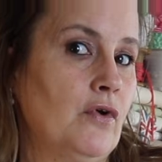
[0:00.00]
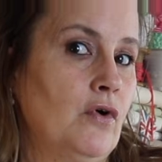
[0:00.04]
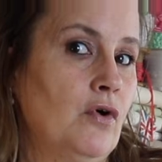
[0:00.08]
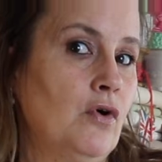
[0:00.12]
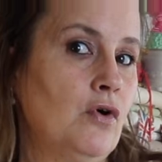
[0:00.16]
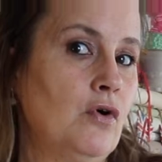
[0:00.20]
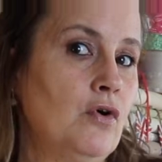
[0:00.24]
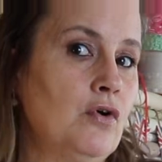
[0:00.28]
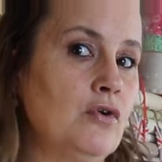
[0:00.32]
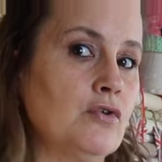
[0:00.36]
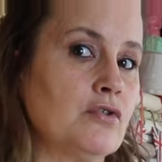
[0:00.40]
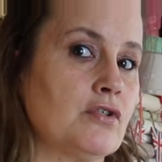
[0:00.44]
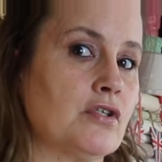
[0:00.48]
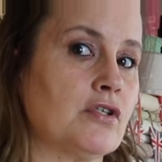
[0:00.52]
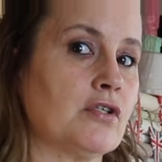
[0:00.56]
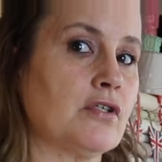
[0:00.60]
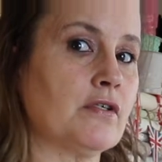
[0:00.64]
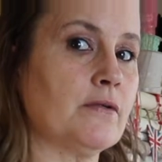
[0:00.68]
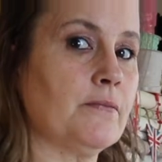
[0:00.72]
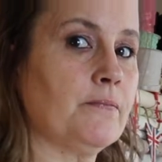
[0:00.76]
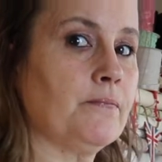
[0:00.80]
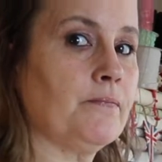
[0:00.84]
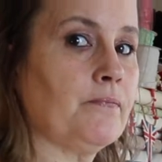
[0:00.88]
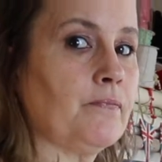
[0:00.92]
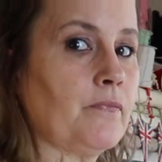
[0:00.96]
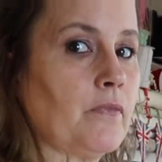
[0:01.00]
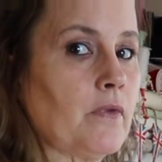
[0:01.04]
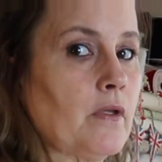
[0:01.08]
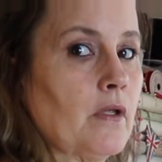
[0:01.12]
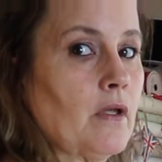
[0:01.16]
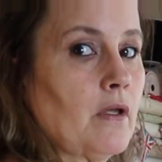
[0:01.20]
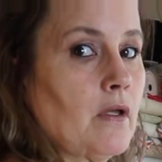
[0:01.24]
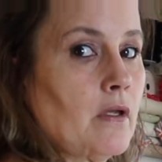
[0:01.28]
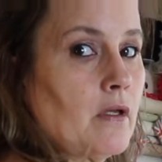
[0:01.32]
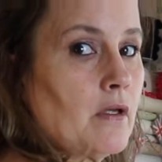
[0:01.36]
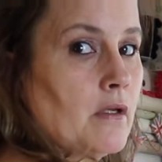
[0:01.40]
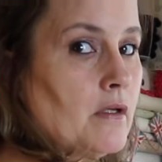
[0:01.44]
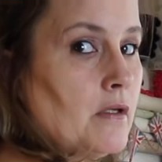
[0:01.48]
the hood.
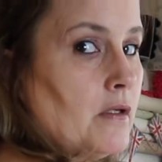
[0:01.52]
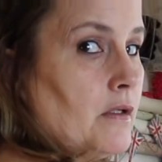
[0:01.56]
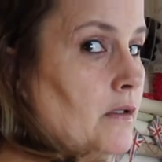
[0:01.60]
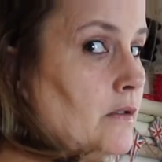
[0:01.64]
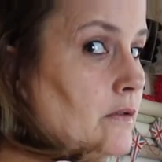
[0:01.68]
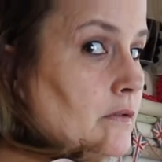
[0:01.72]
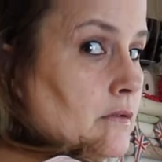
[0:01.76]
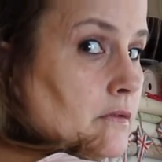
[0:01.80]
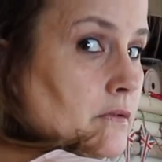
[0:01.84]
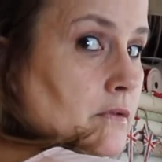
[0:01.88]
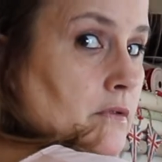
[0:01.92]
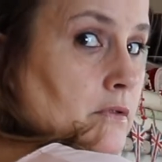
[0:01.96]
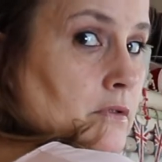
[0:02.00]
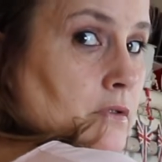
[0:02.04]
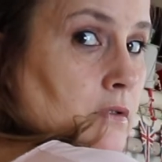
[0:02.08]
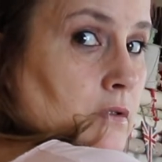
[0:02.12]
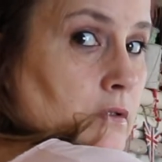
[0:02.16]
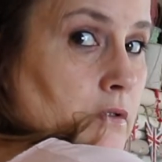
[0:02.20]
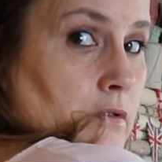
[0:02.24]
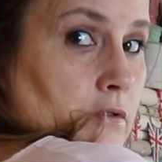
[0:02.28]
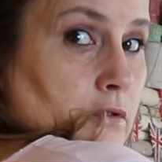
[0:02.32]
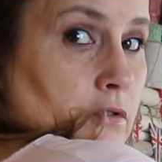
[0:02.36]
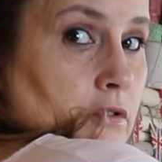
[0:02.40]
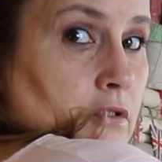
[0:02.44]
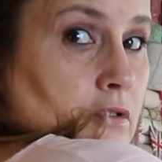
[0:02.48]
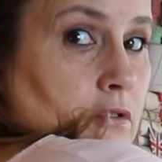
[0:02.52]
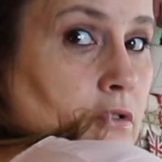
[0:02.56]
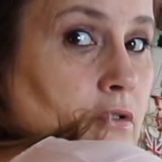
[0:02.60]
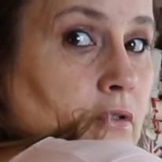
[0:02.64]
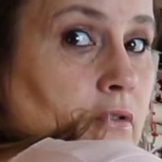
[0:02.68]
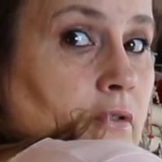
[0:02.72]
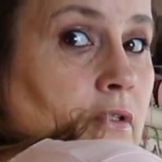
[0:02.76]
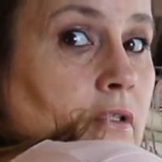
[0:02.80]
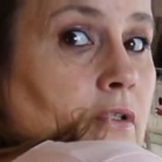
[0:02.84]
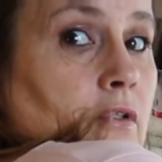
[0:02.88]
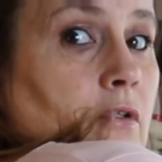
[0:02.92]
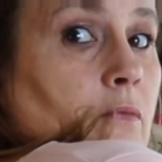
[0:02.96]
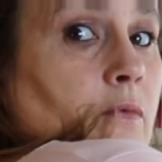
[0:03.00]
So just, I
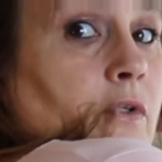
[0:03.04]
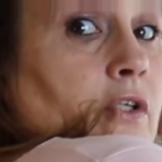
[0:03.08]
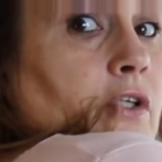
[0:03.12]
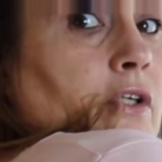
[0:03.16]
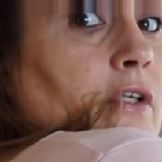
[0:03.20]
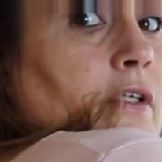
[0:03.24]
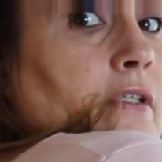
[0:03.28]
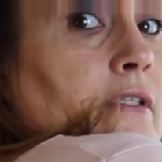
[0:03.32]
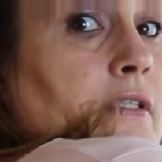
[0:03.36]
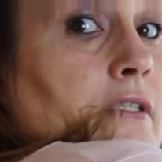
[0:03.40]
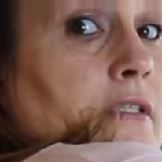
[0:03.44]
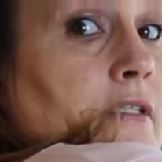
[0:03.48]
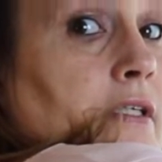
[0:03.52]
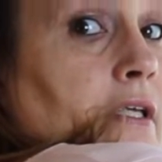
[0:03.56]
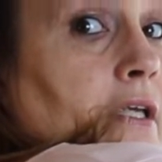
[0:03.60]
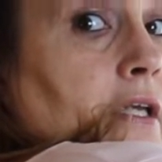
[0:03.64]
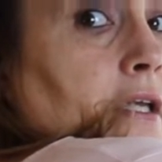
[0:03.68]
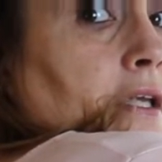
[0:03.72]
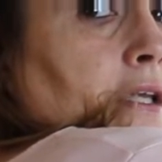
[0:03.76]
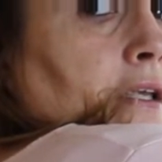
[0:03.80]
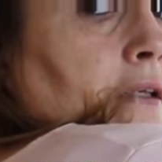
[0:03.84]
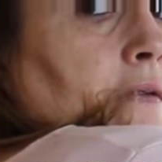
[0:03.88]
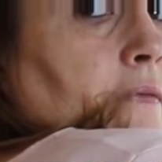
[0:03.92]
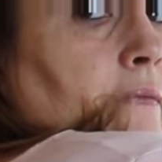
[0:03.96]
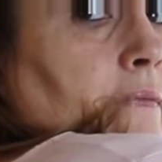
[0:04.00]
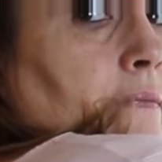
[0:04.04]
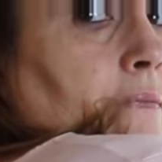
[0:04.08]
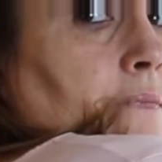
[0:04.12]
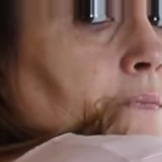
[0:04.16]
don't know whether you can see.